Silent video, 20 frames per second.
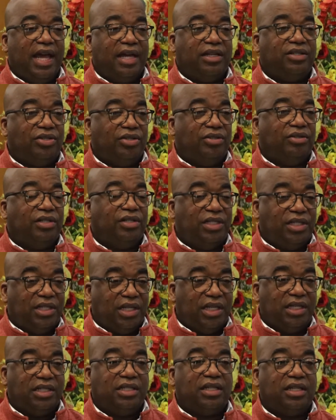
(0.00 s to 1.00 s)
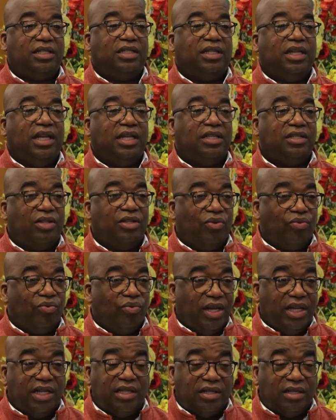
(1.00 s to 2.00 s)
answer. Jesus is the
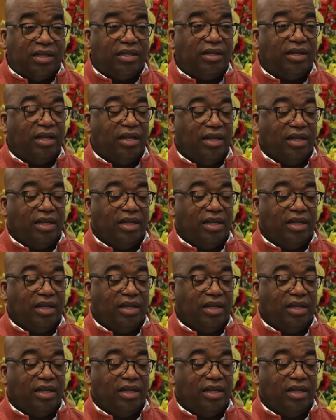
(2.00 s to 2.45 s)
reason.